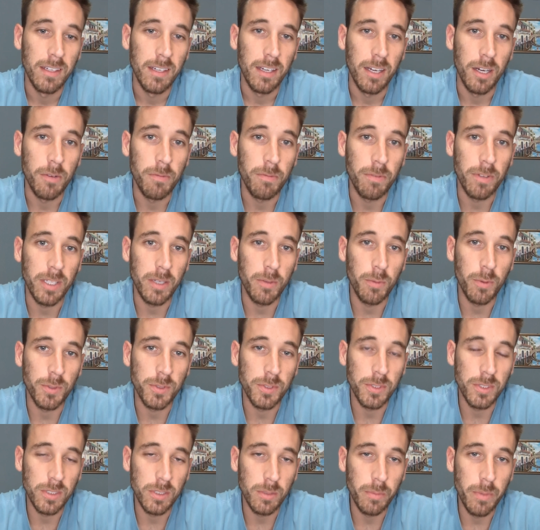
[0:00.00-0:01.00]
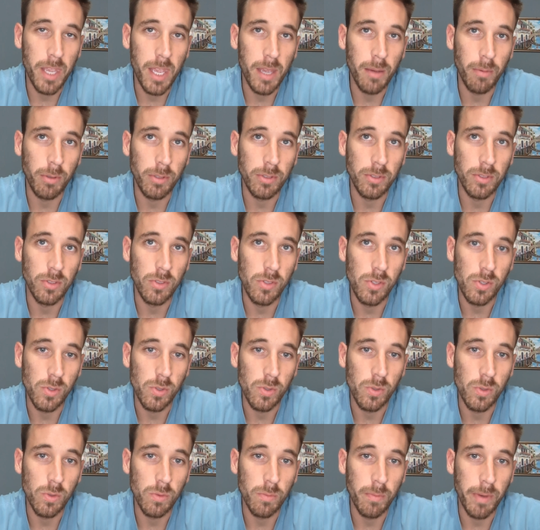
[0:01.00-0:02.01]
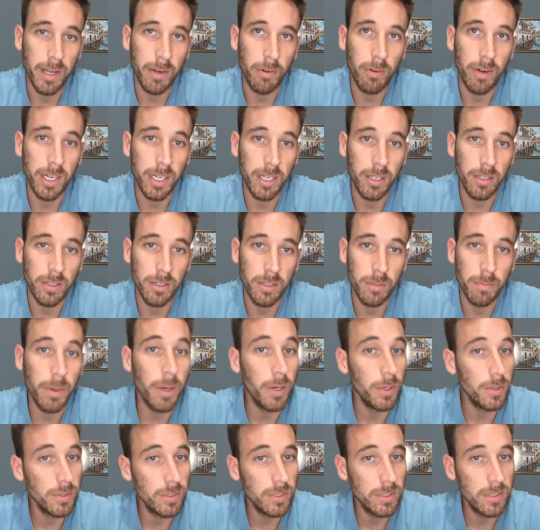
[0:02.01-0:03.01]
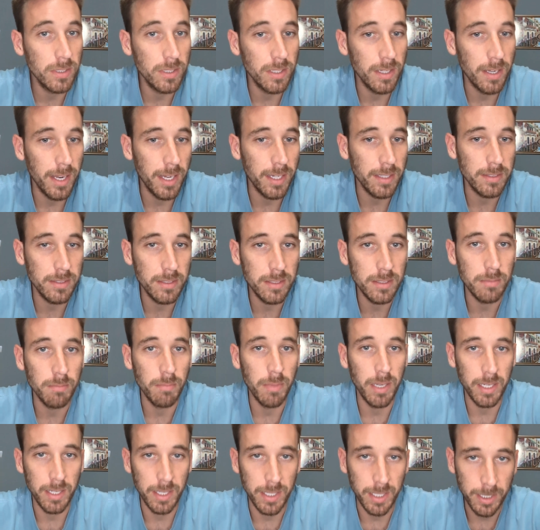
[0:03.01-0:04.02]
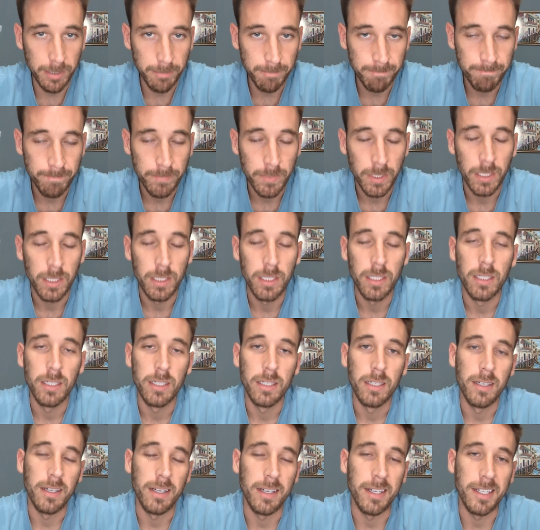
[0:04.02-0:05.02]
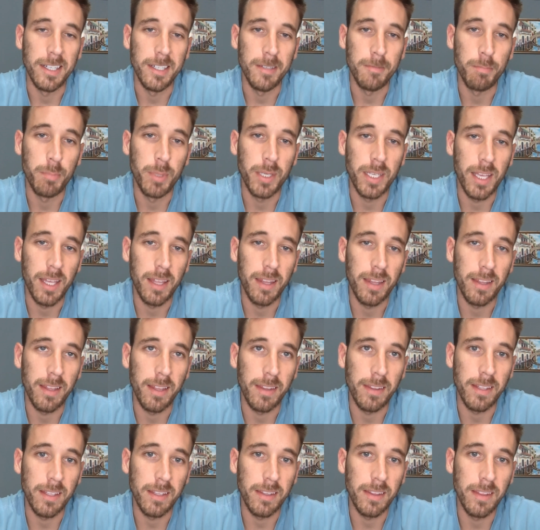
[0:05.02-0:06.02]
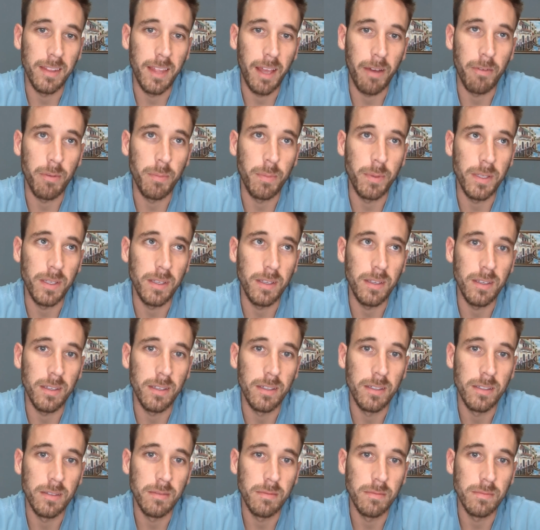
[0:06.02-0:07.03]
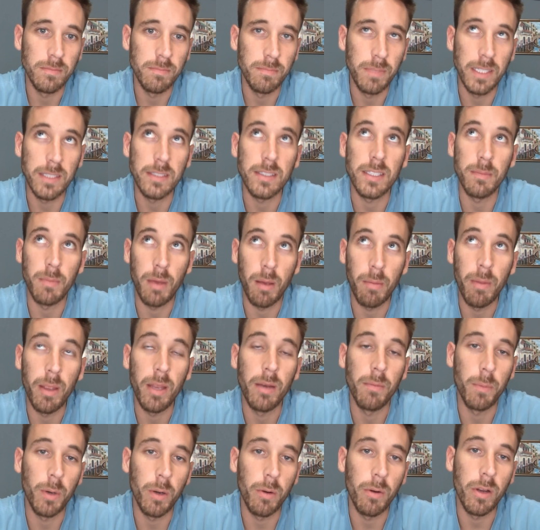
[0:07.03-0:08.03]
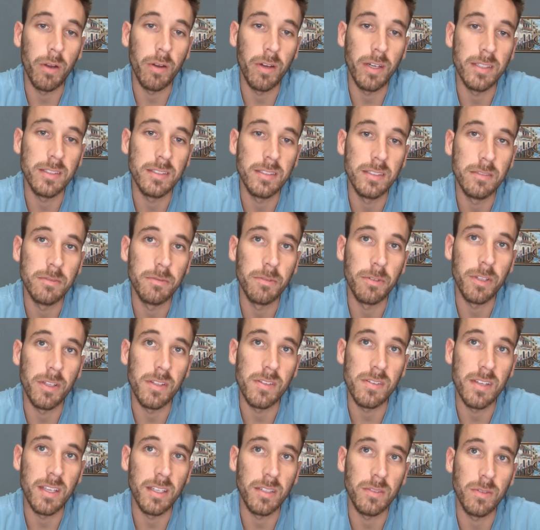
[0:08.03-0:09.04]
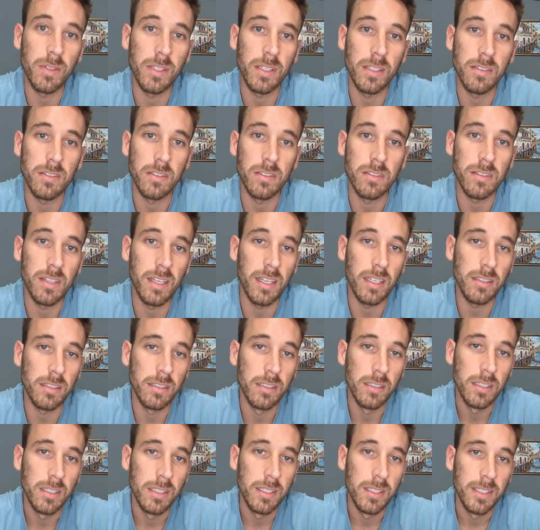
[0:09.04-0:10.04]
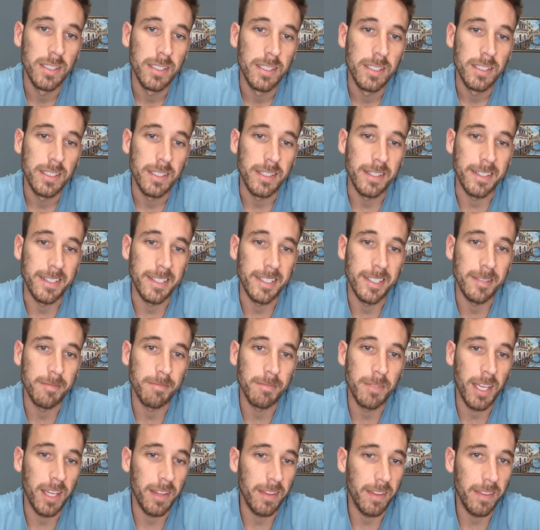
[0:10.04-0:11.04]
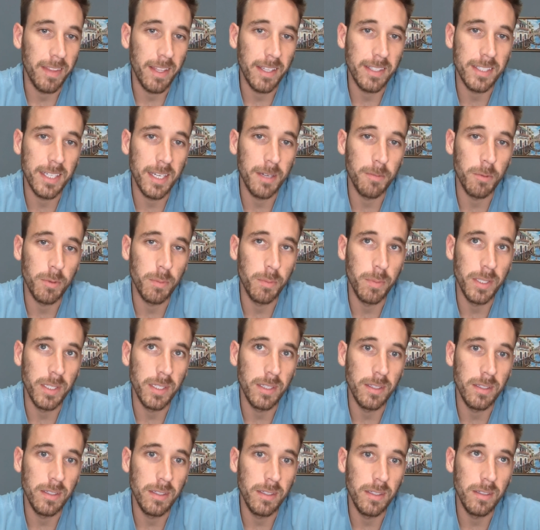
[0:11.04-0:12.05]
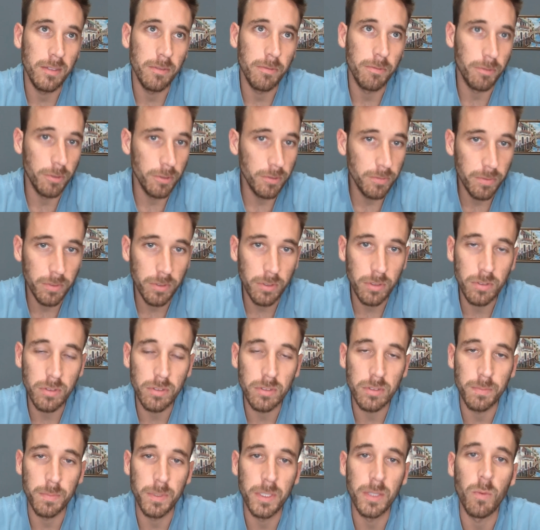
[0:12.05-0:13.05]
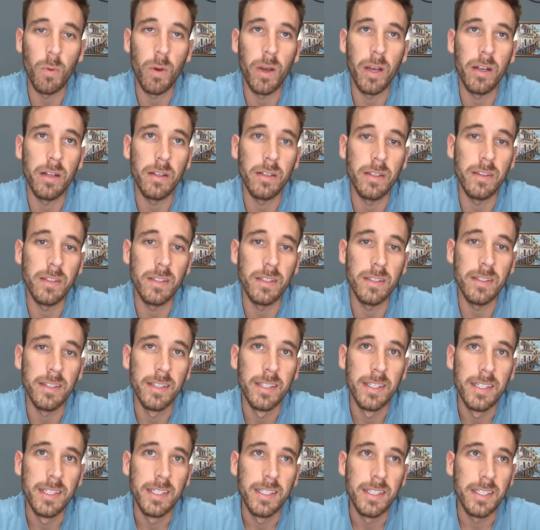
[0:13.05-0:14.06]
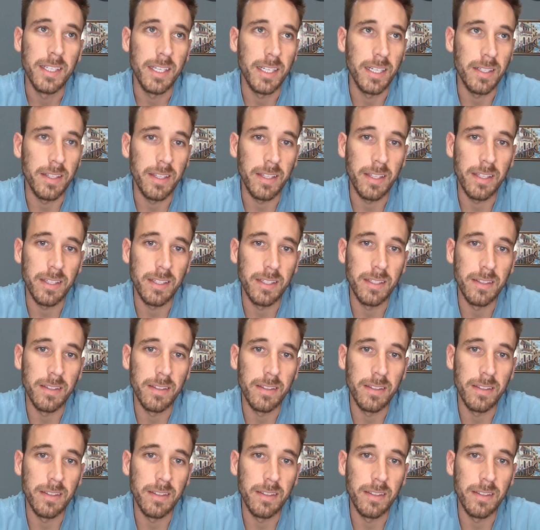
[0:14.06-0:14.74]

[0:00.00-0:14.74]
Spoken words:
Hopefully we'll still be able to do my regular post next Monday. But yeah, I think that would be basically my main prayer request for this next week. It's just that, yeah, that time would be fruitful, spent well, and then, yeah,